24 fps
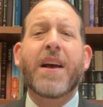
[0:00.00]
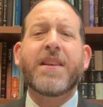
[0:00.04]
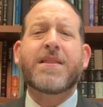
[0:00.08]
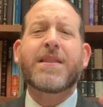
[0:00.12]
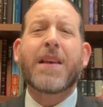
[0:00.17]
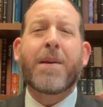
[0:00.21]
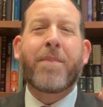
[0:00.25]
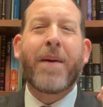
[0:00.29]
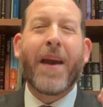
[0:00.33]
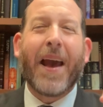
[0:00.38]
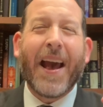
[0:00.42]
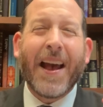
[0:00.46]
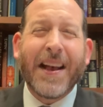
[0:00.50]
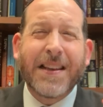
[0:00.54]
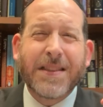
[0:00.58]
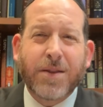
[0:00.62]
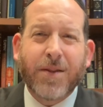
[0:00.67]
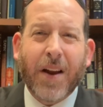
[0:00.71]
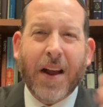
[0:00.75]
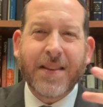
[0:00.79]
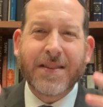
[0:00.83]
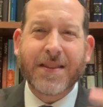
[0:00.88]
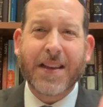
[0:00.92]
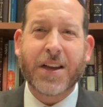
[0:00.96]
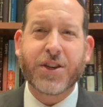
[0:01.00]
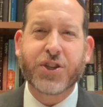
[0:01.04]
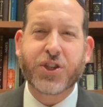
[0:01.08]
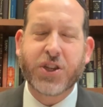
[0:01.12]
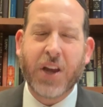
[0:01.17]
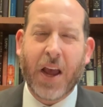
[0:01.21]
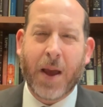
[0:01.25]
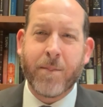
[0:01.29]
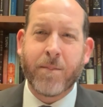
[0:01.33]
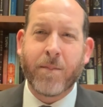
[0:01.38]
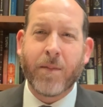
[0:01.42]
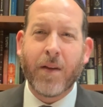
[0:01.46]
say Be'ezras
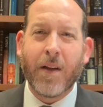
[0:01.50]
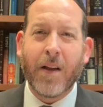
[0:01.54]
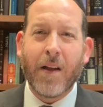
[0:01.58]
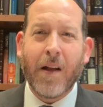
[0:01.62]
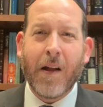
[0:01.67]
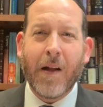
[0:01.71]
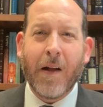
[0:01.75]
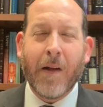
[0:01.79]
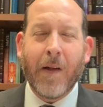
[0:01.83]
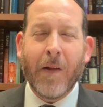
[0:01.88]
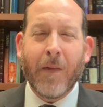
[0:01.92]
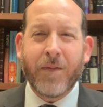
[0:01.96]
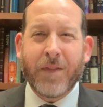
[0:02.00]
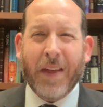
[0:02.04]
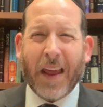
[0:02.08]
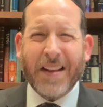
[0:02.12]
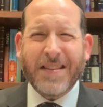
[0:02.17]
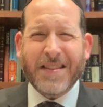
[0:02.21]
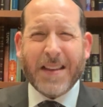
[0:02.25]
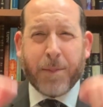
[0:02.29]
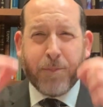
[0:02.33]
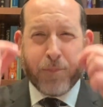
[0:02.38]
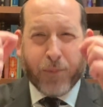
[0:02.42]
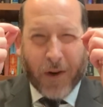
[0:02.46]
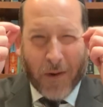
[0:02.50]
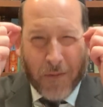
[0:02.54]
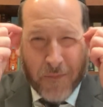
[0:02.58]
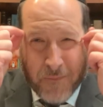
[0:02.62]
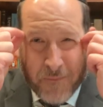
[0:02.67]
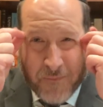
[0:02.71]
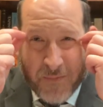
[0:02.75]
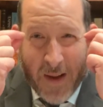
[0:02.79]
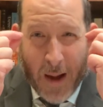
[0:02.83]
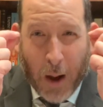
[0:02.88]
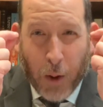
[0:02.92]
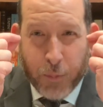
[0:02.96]
Hashem, that is a
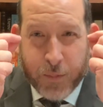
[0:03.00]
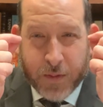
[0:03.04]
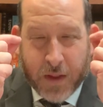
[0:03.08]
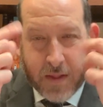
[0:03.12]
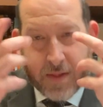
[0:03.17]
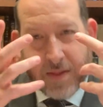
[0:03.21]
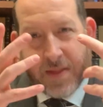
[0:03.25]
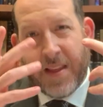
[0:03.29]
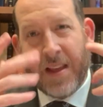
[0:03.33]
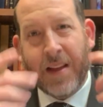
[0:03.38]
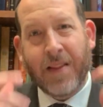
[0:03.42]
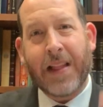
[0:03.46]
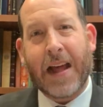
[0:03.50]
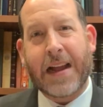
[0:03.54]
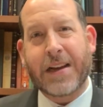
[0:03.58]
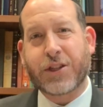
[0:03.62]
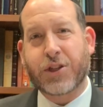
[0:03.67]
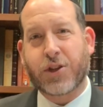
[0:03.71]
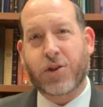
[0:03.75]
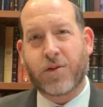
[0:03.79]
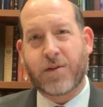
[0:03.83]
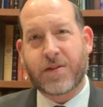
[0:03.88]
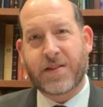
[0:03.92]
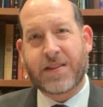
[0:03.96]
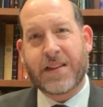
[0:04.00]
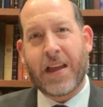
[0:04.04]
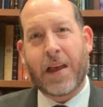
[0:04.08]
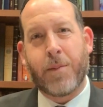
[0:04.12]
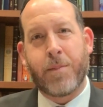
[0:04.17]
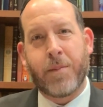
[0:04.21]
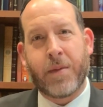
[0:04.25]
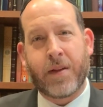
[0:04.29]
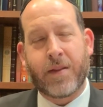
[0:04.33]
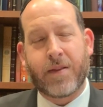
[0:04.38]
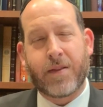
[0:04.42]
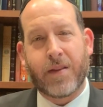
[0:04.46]
profound theological
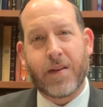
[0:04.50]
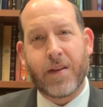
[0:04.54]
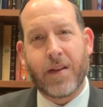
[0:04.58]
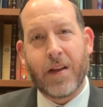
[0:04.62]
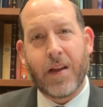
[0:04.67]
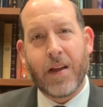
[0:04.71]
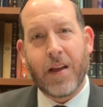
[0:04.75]
statement.